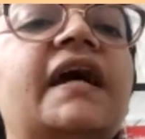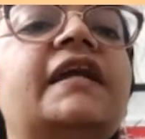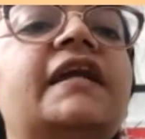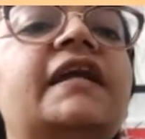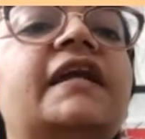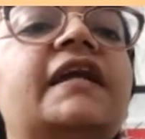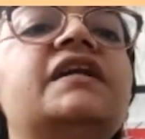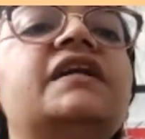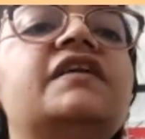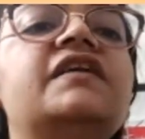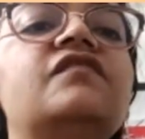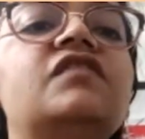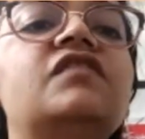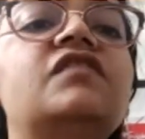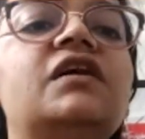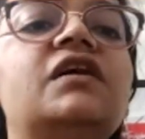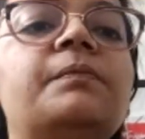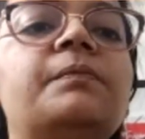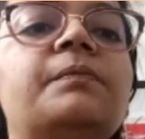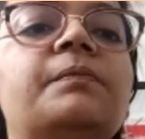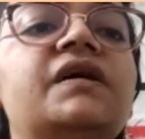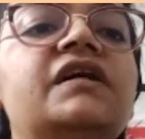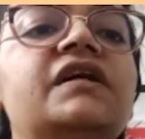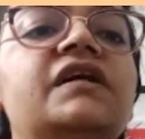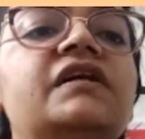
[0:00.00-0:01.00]
be
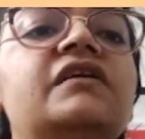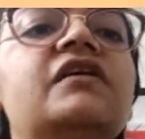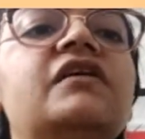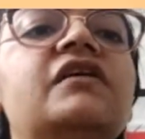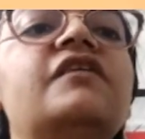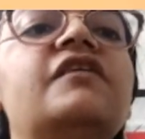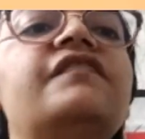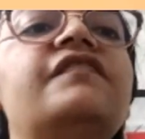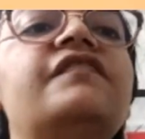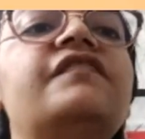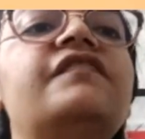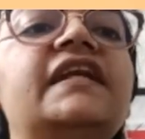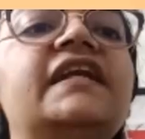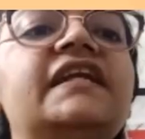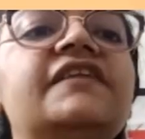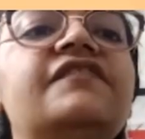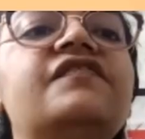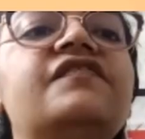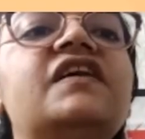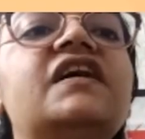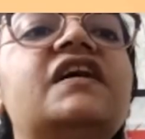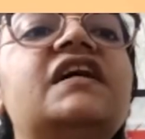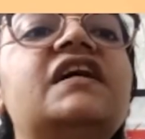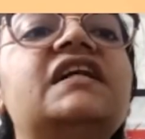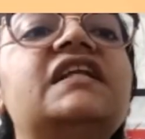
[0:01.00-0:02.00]
development of
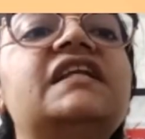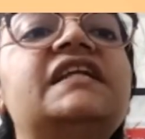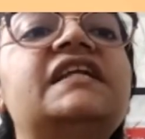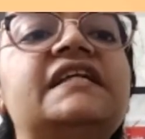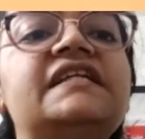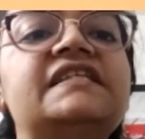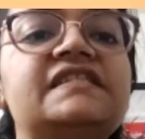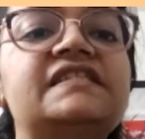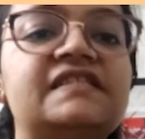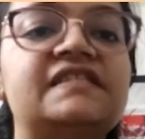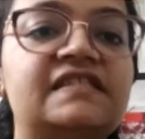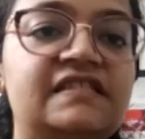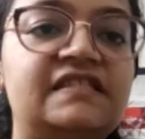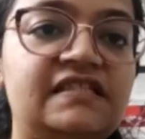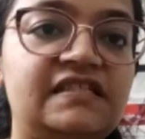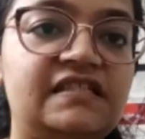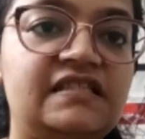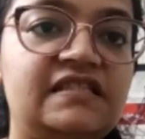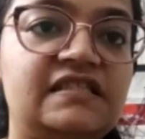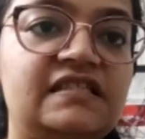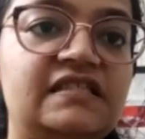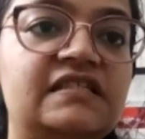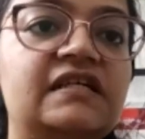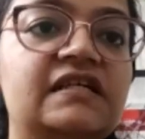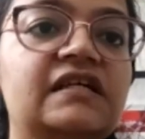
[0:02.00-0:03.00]
antifungal
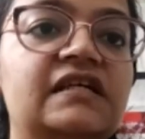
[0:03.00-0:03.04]
resistance.